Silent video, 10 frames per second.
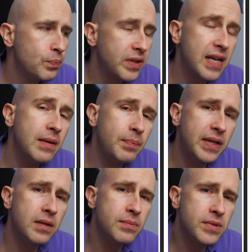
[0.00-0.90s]
But then it
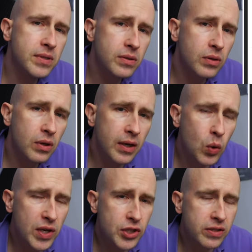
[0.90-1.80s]
becomes
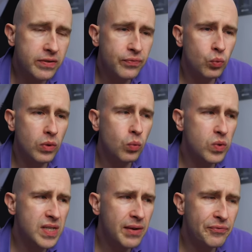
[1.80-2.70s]
a question of, well,
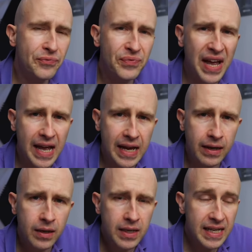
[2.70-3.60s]
was that fair?